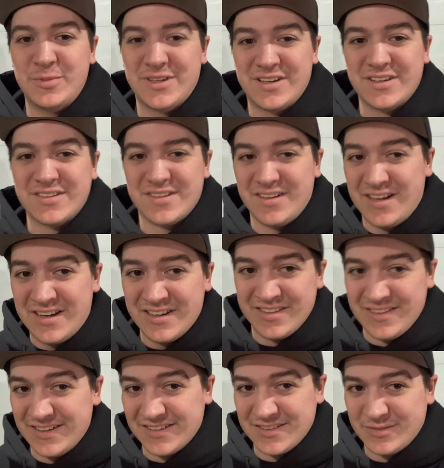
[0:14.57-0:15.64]
because a lot
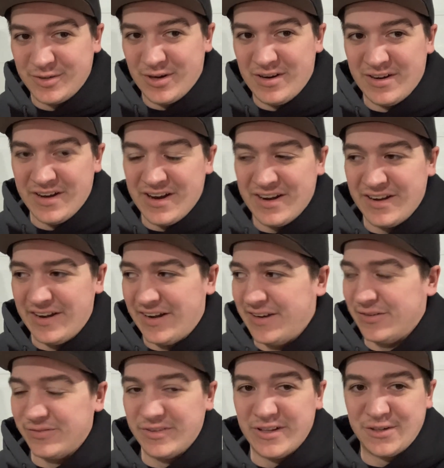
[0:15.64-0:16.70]
of things have gone on and I didn't feel